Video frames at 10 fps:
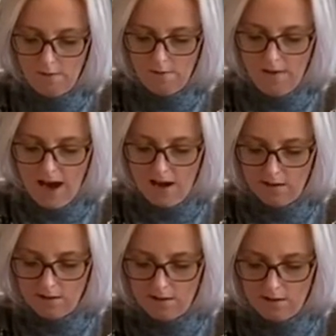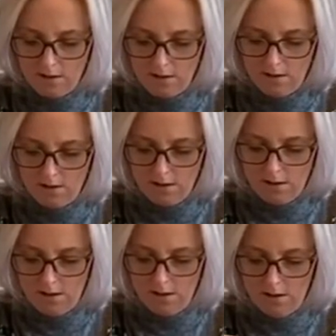vest
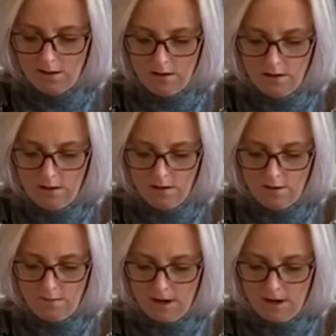of